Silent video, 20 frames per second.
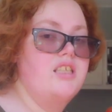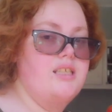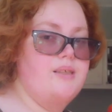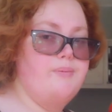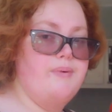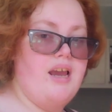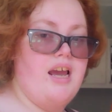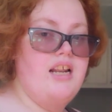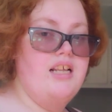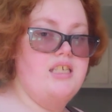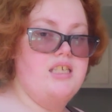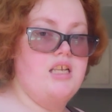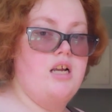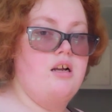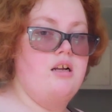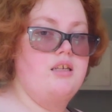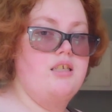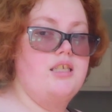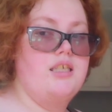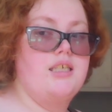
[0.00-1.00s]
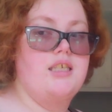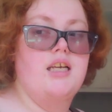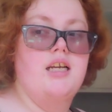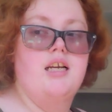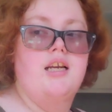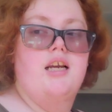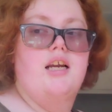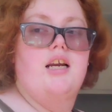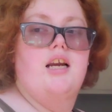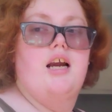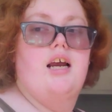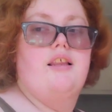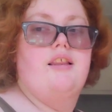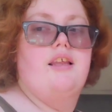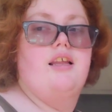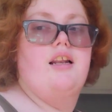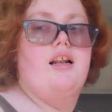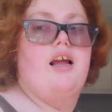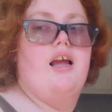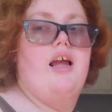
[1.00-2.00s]
spaghetti sauce, and
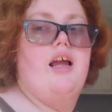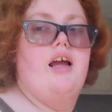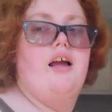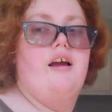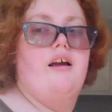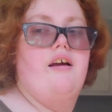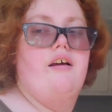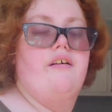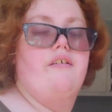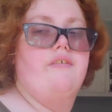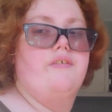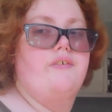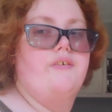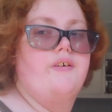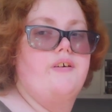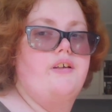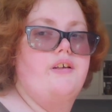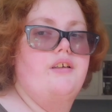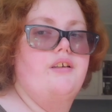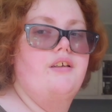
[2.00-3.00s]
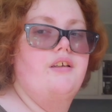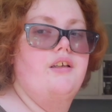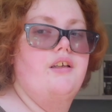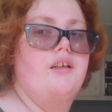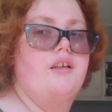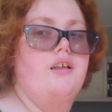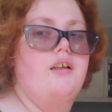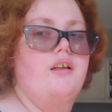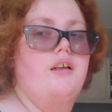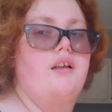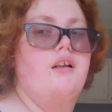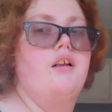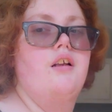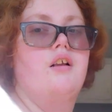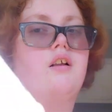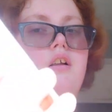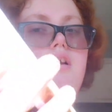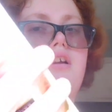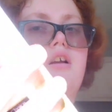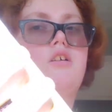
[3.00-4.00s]
then I have
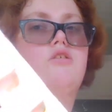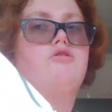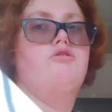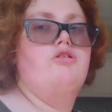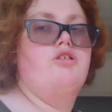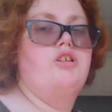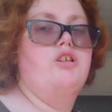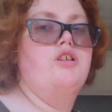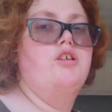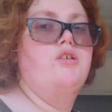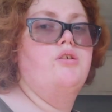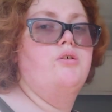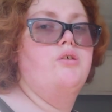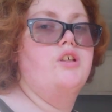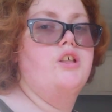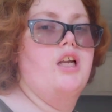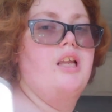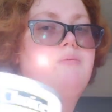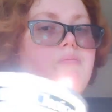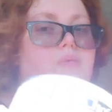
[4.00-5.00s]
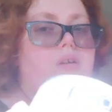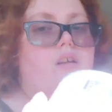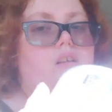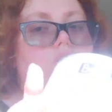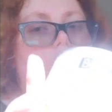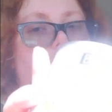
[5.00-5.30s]
two cream